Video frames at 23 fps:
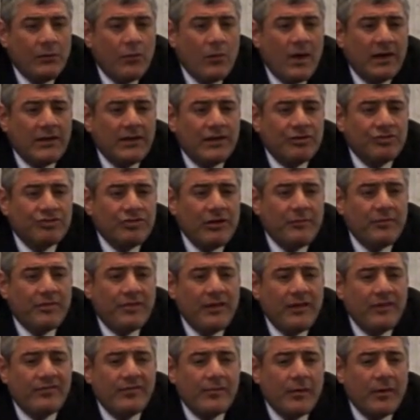what Hashem
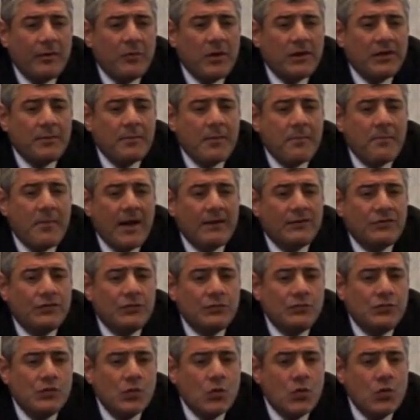thinks about what I'm about
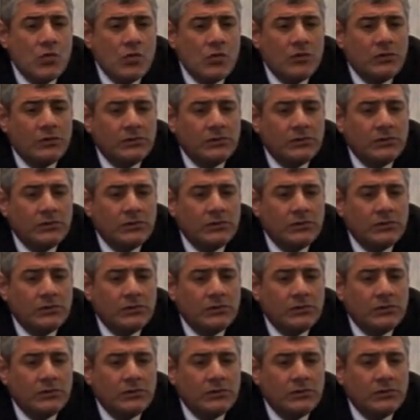to do,